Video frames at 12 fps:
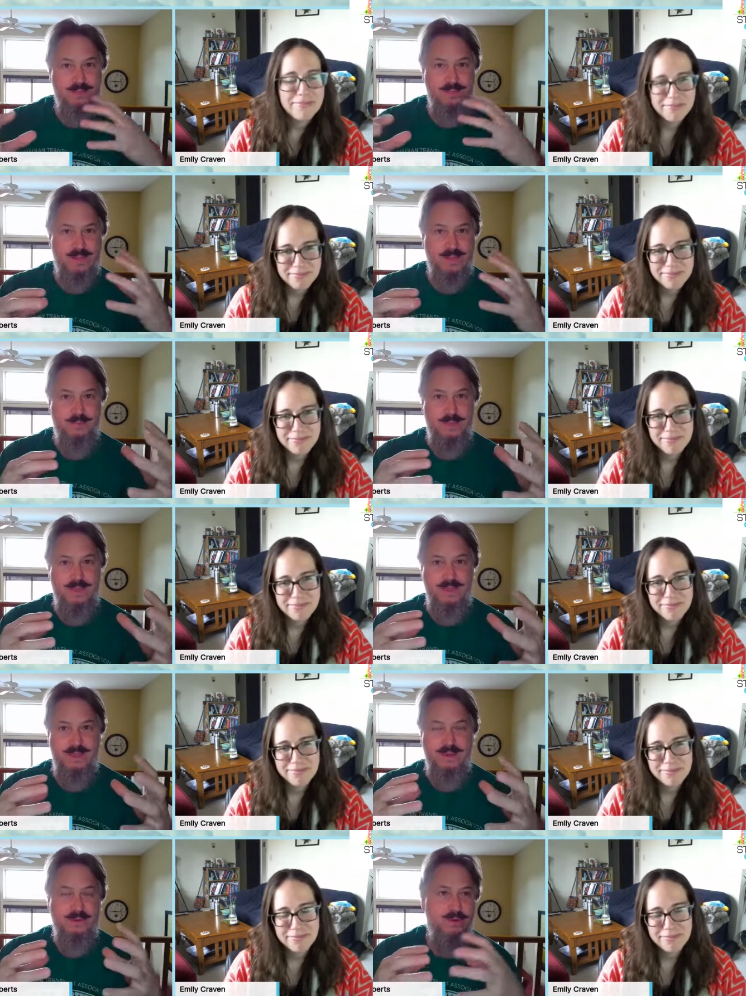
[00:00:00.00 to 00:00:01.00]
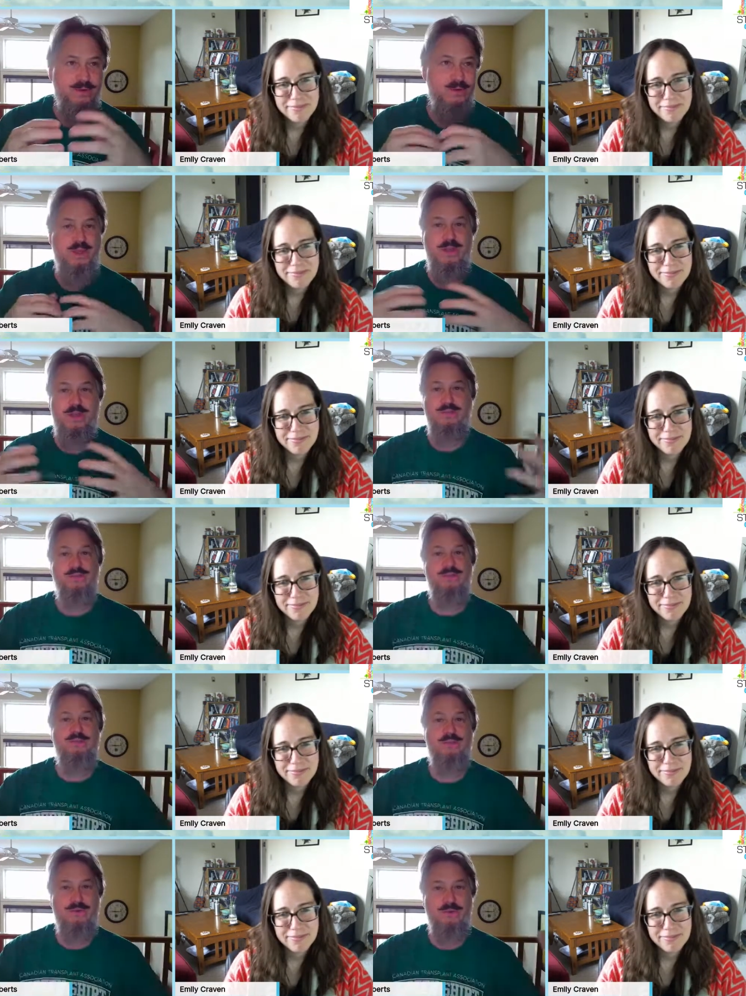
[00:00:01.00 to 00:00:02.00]
Speaker 1: explain or share
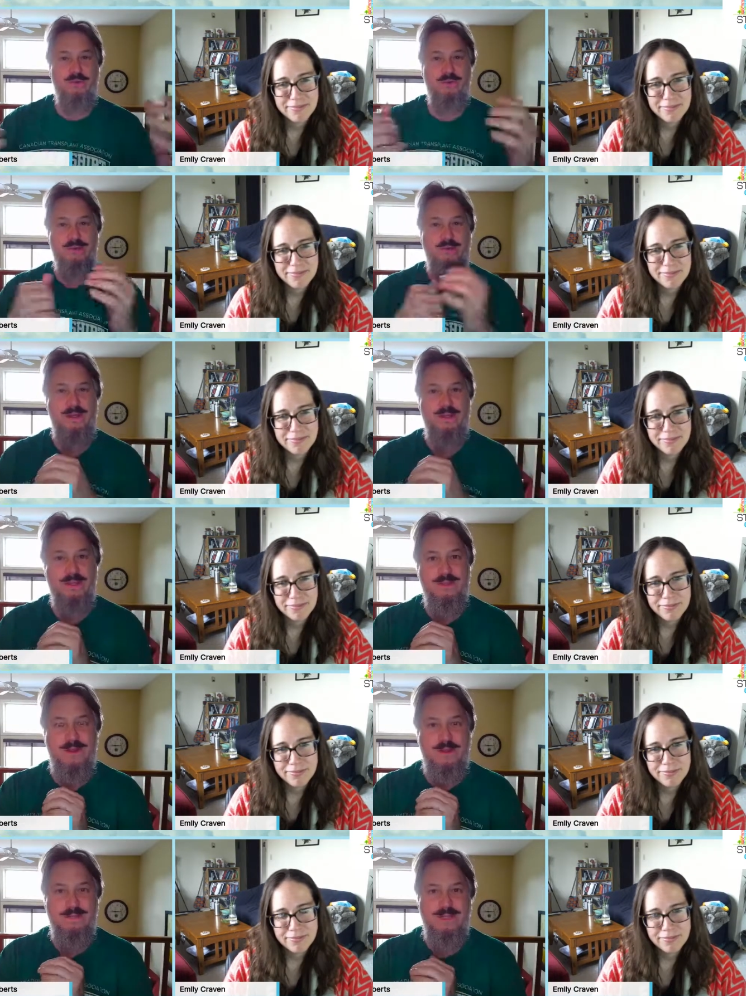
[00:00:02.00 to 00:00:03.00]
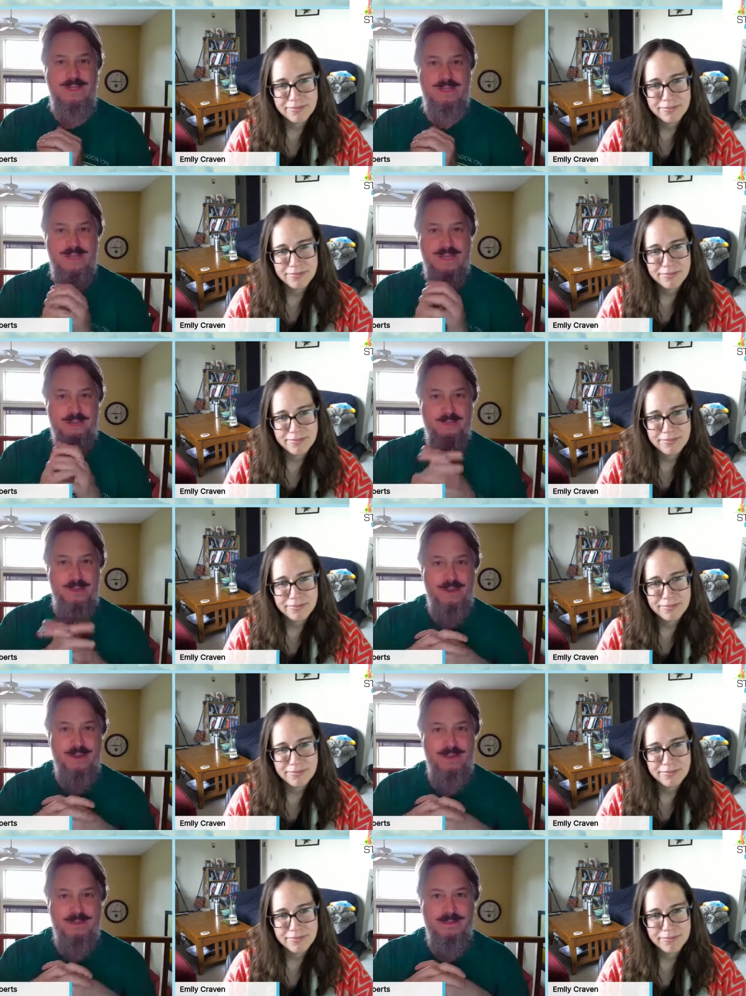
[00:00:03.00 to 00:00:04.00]
your uh, Startup TNT
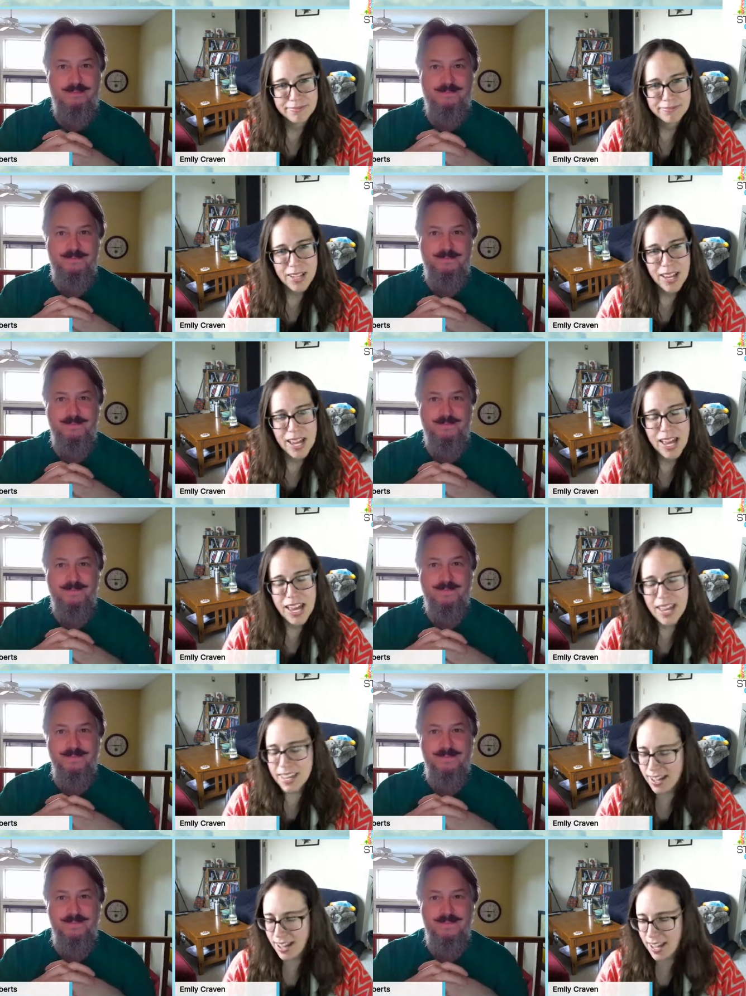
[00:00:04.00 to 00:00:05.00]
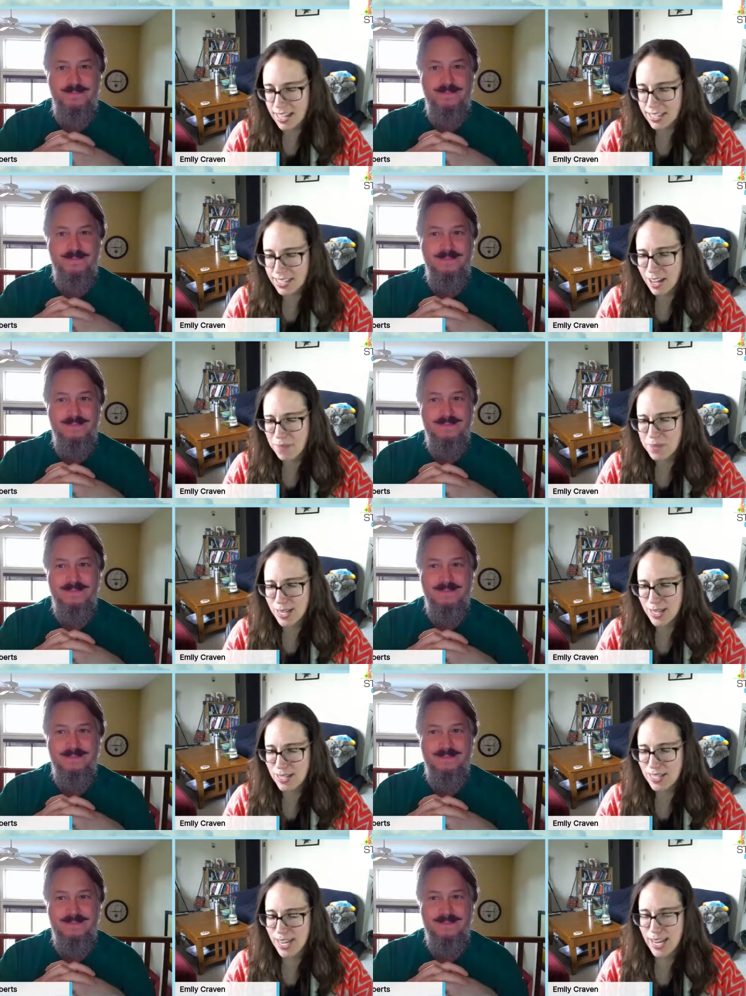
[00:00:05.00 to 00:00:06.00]
experience?
Speaker 2: Yeah, Startup
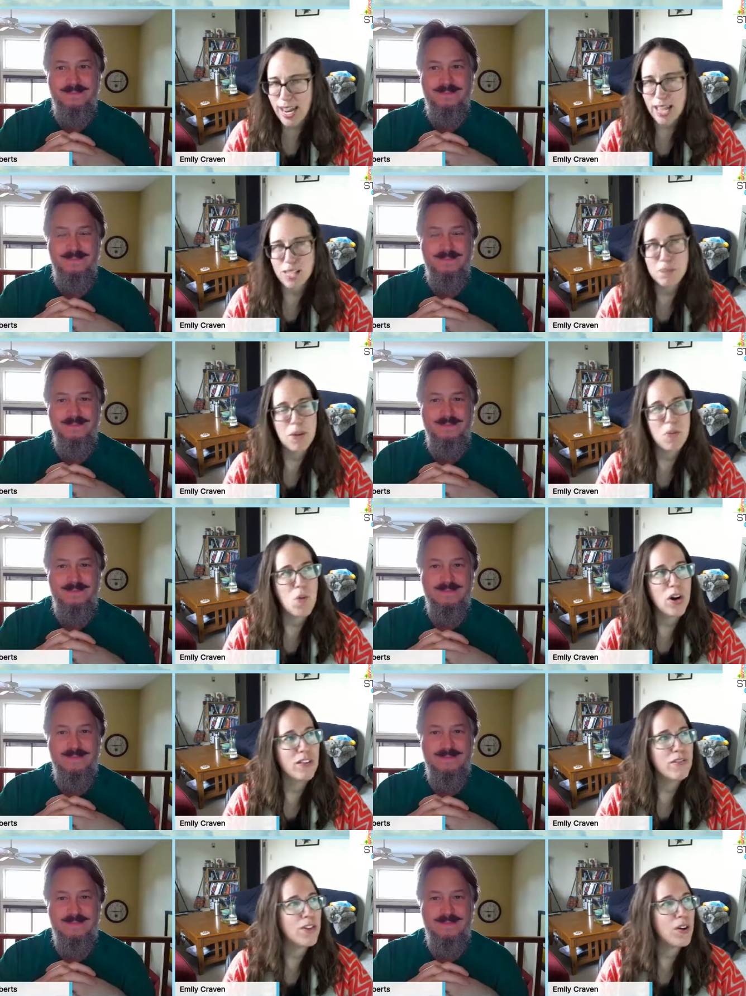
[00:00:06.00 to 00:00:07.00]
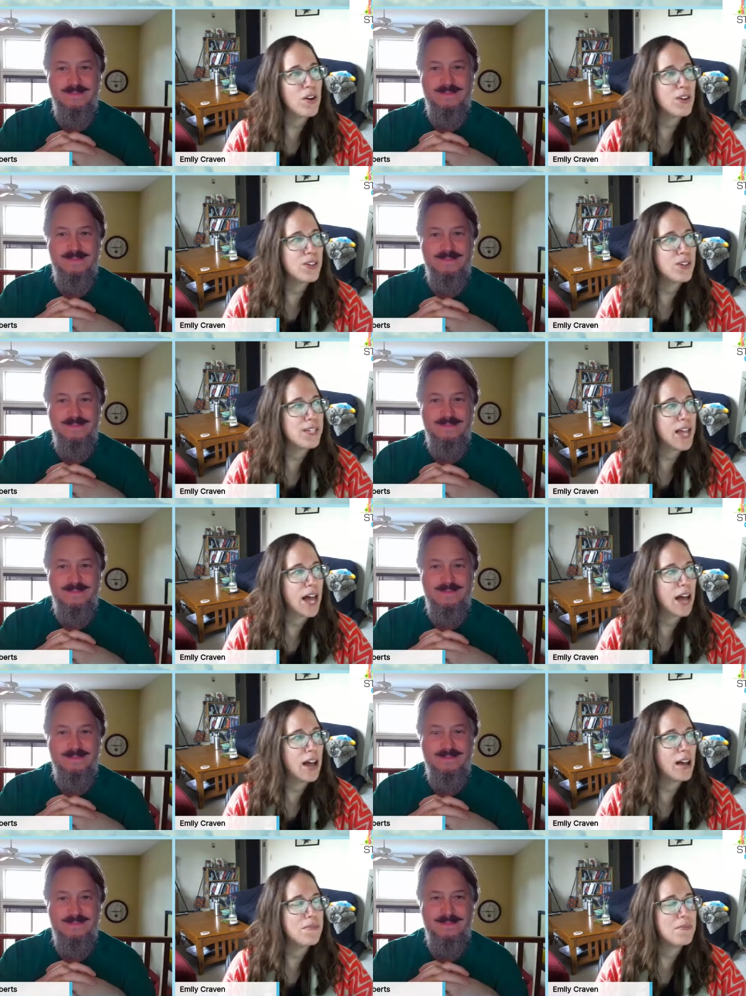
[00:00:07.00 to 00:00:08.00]
TNT has been one of those
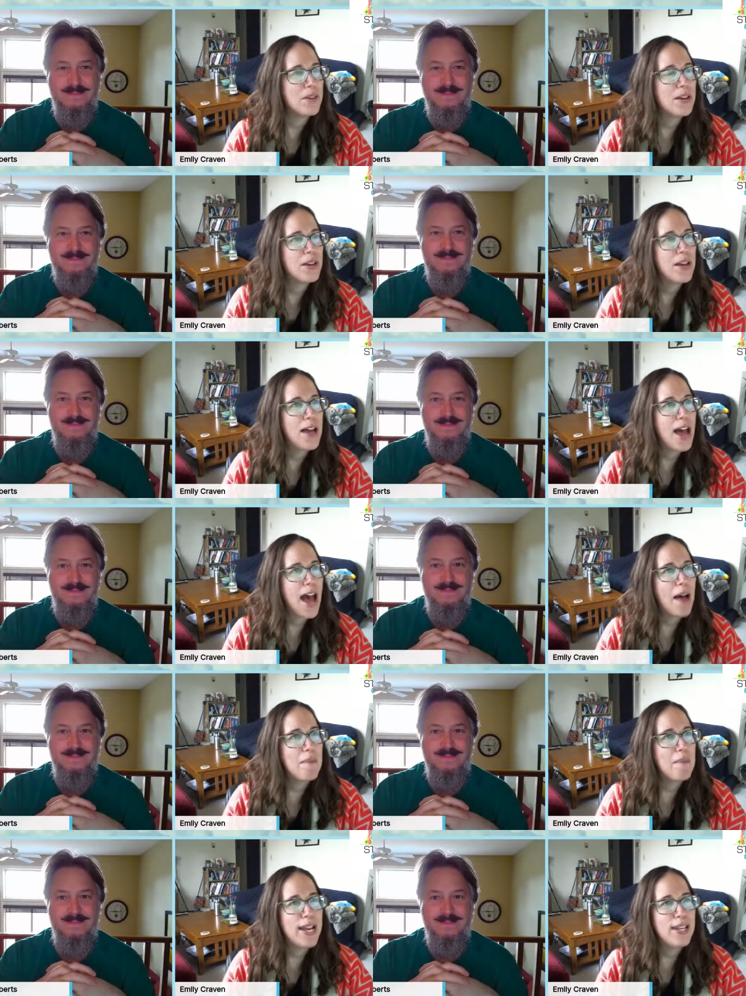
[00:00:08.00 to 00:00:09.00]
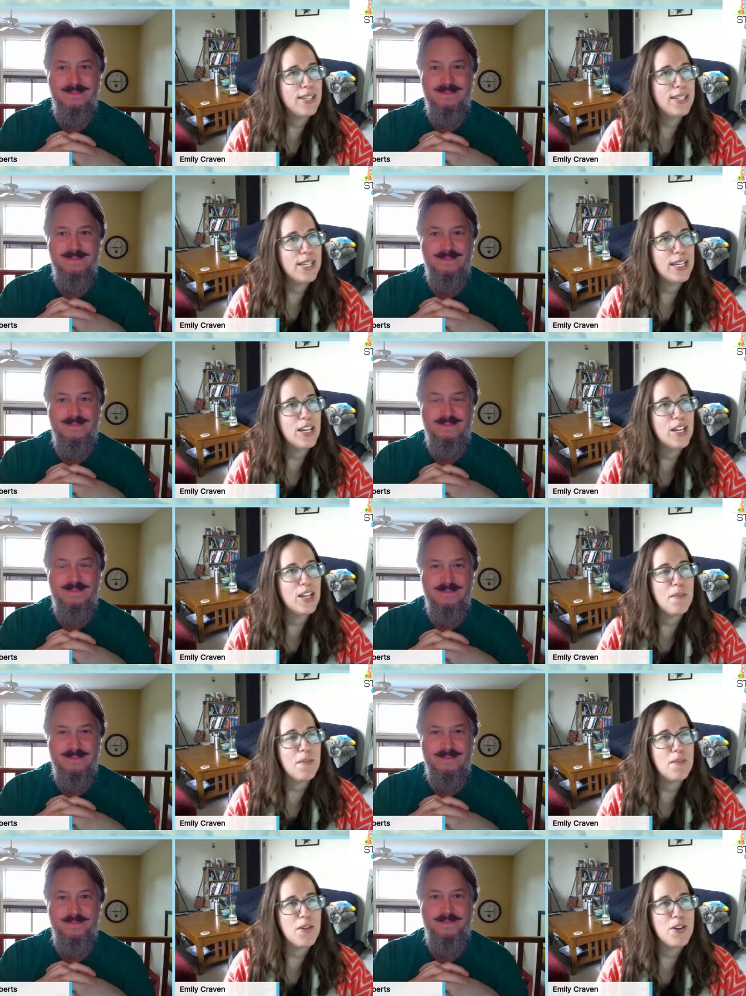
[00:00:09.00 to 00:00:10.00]
um, amazing
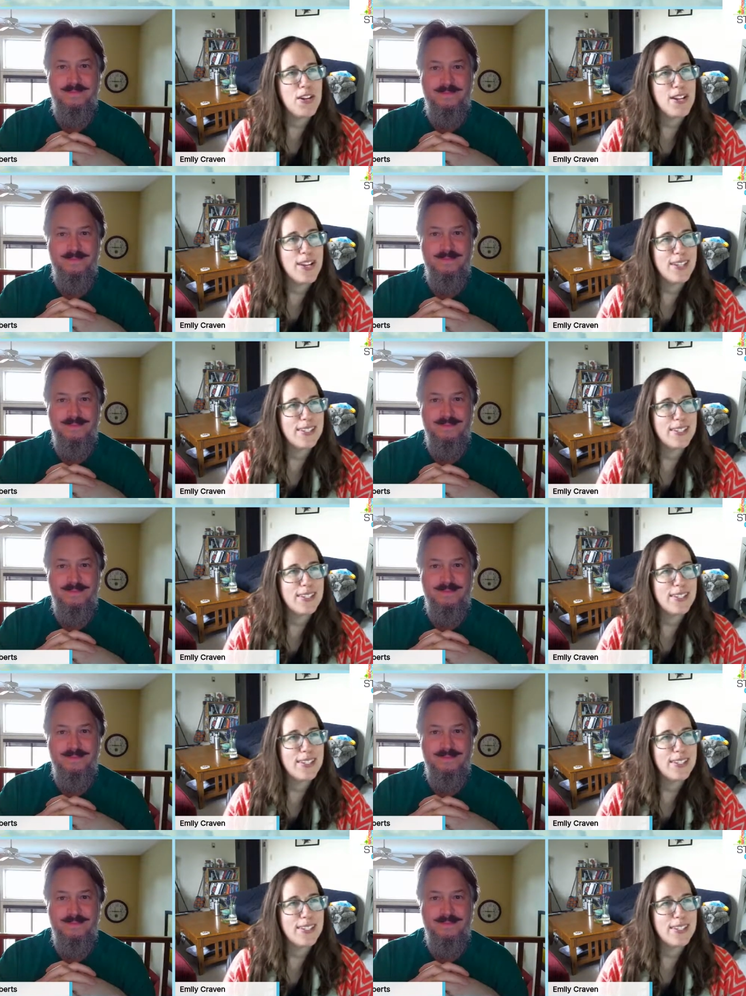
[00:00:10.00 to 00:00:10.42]
communities